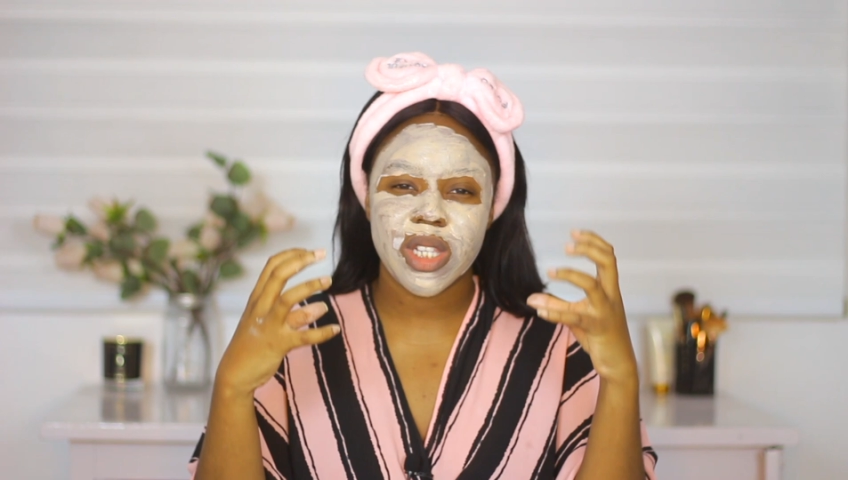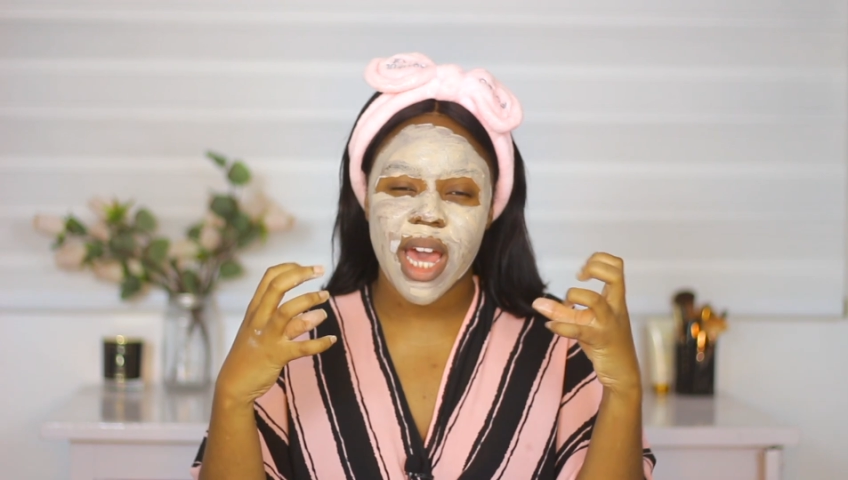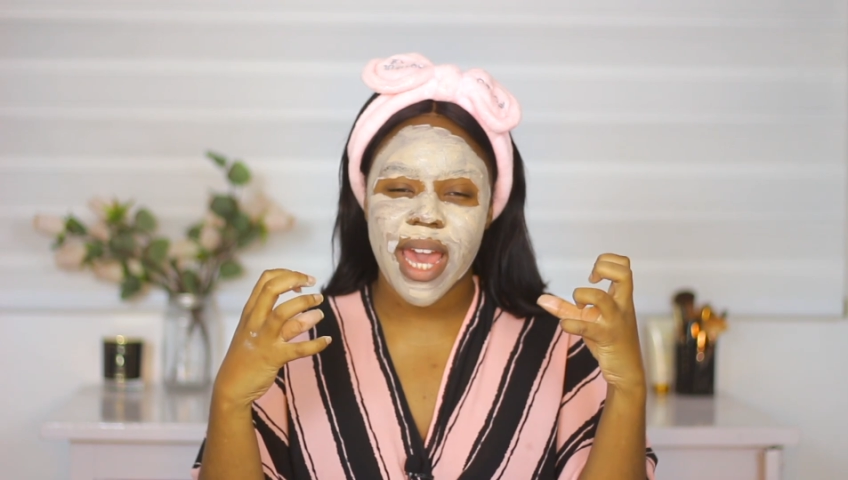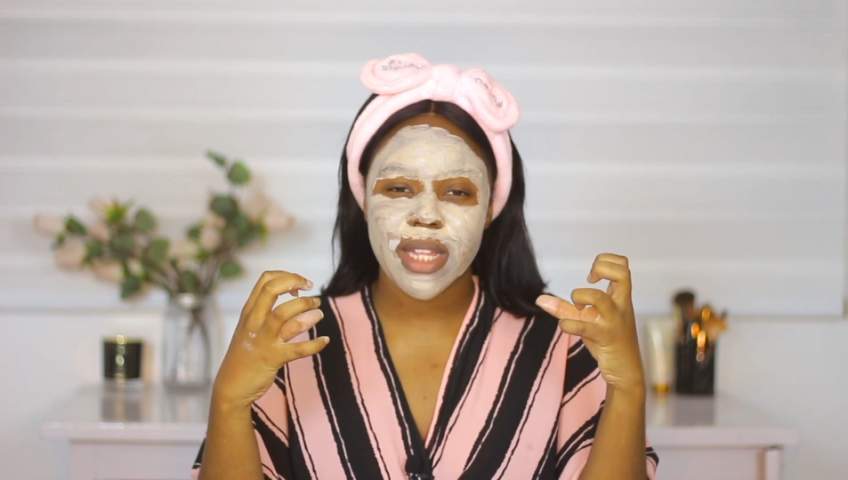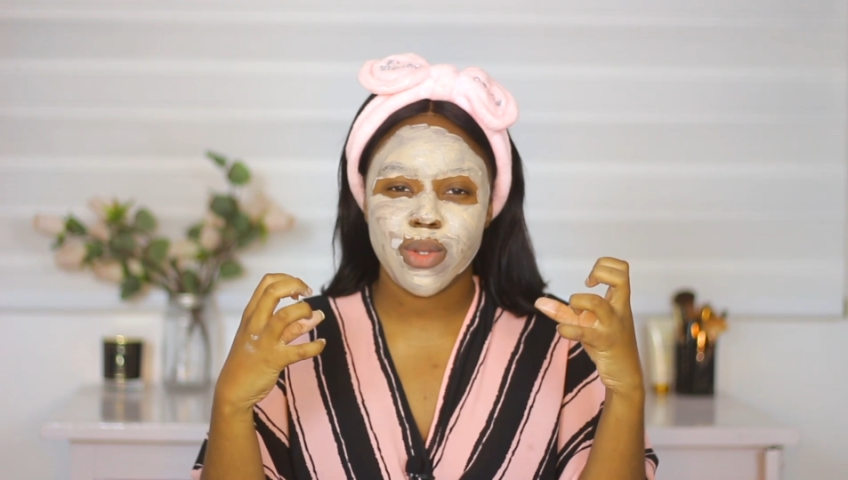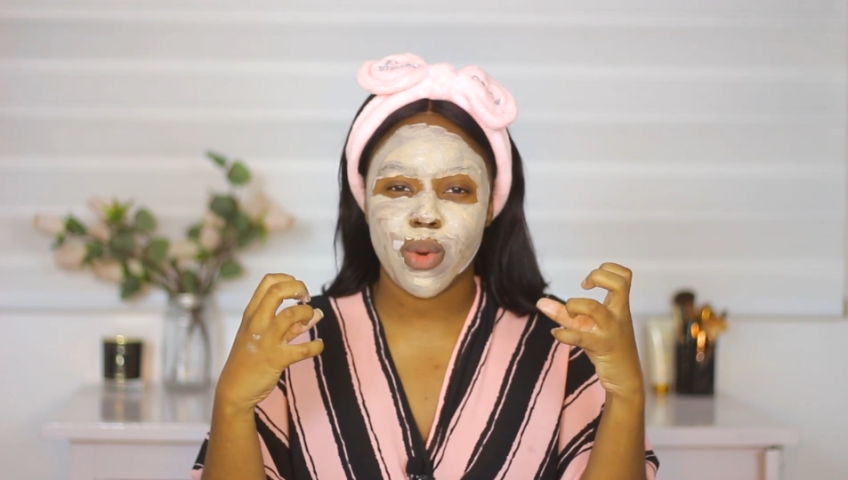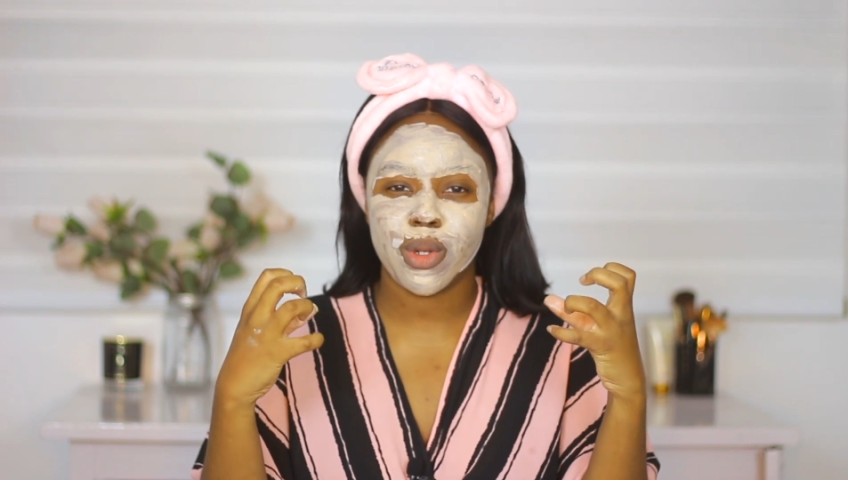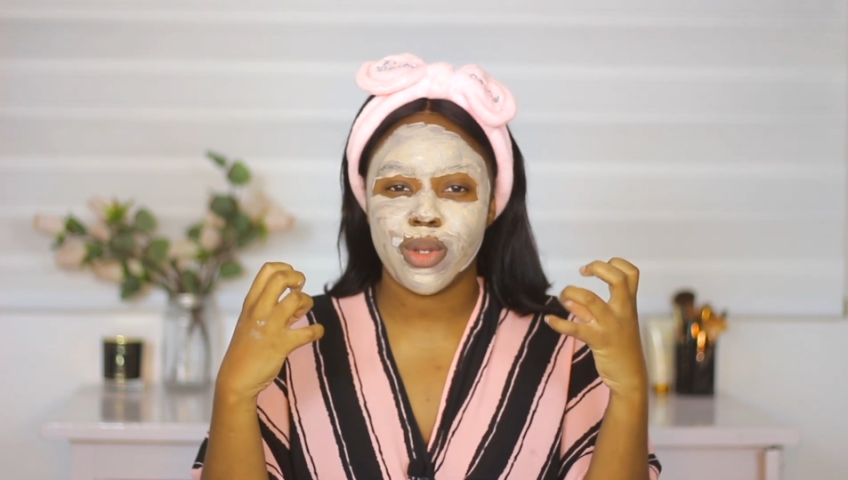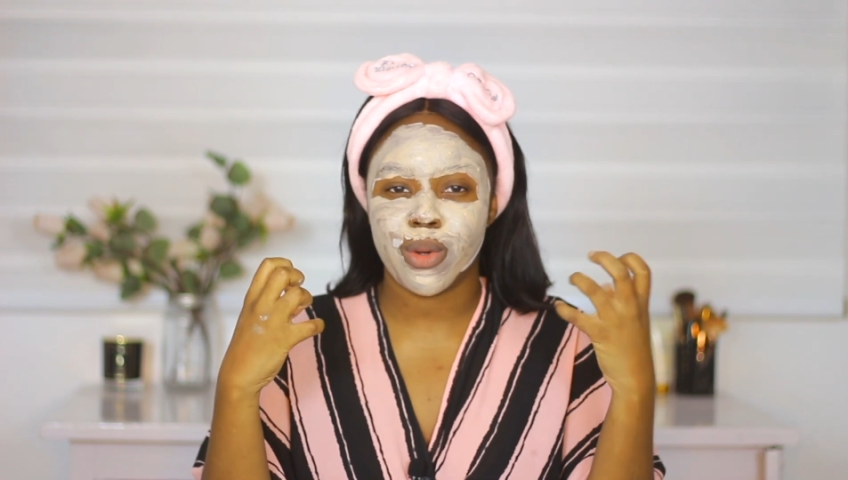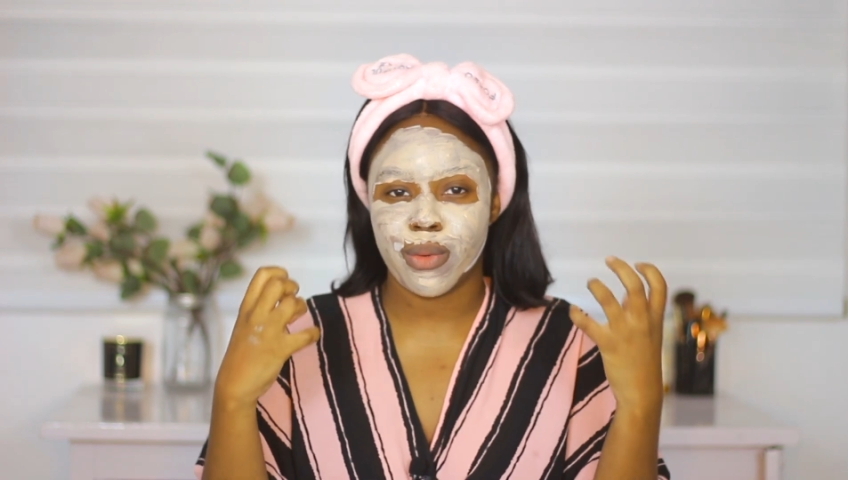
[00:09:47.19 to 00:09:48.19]
tight
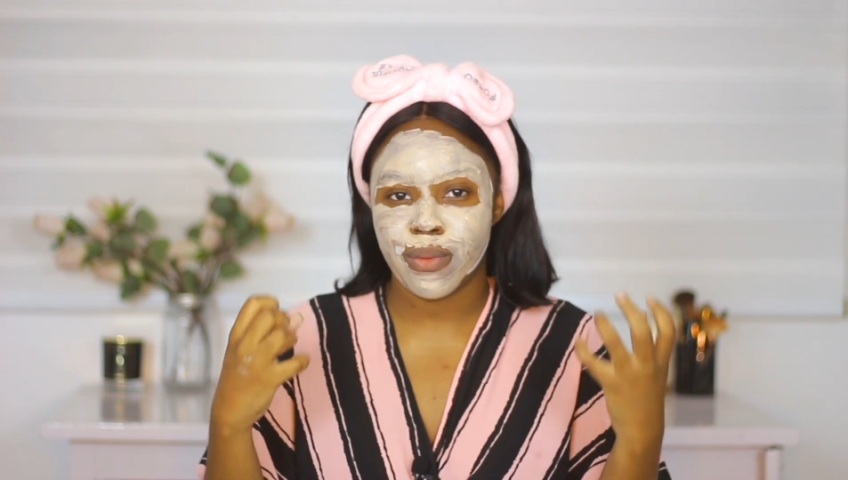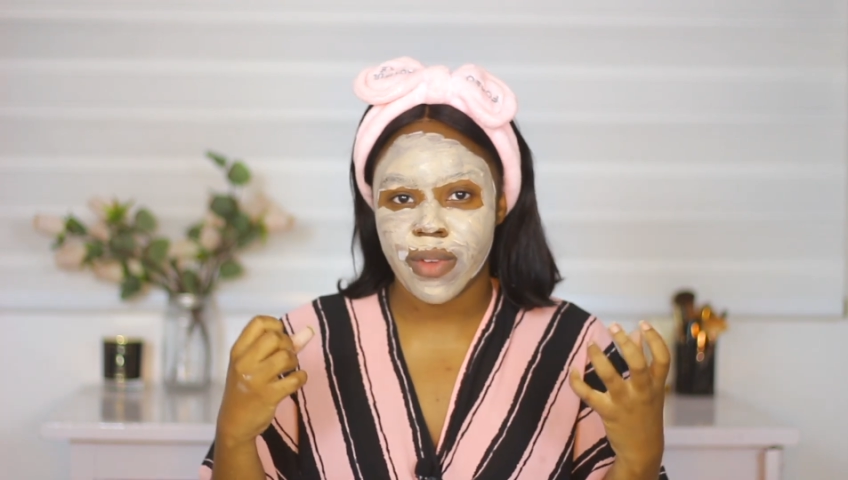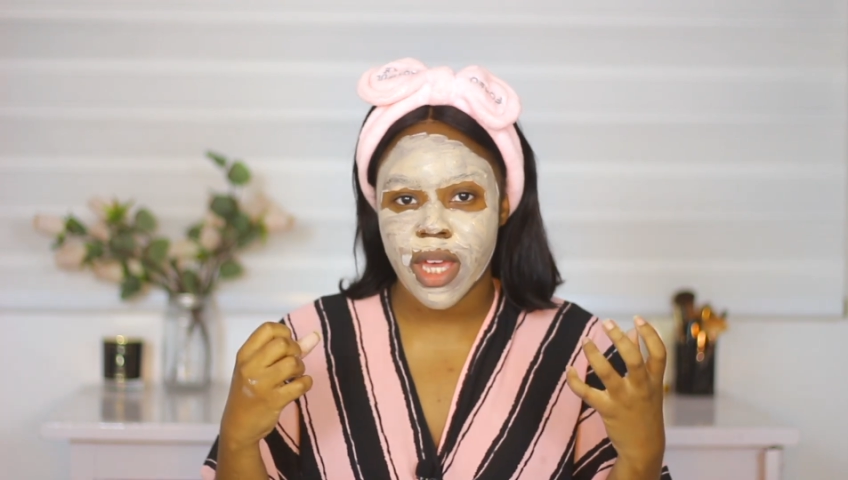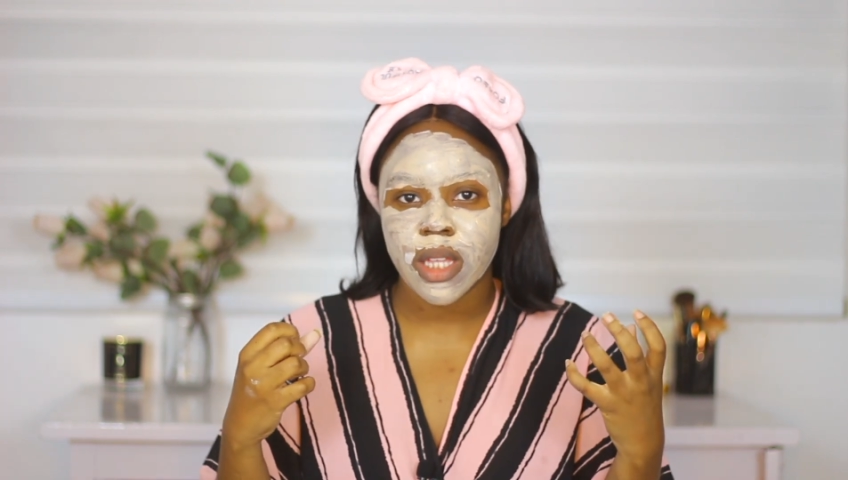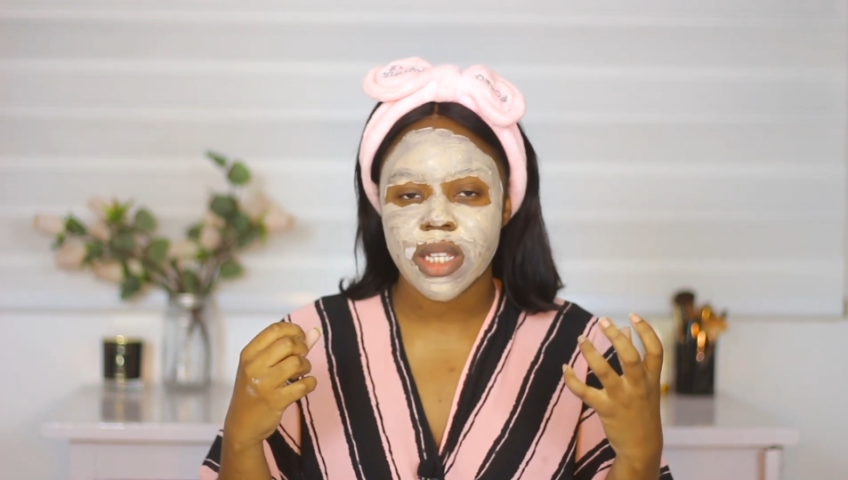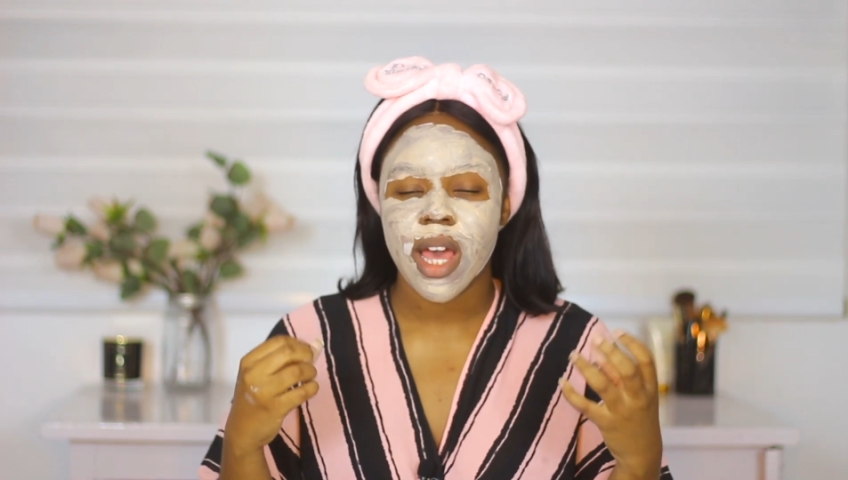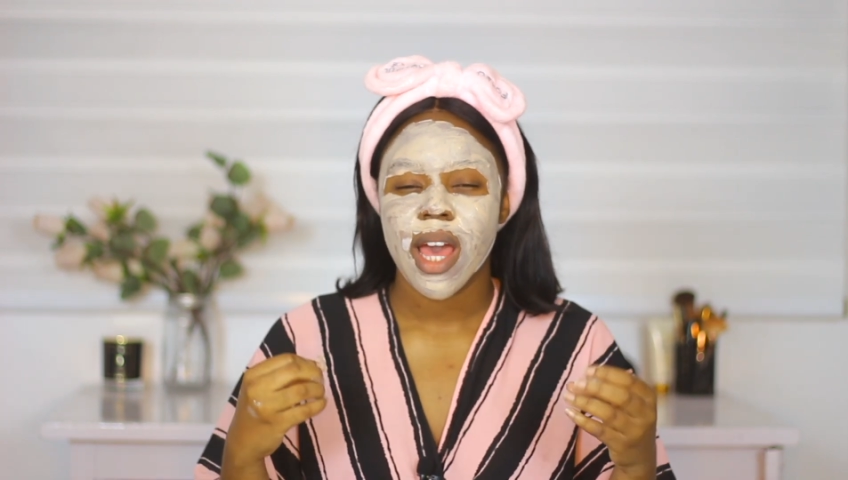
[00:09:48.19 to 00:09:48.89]
on your face.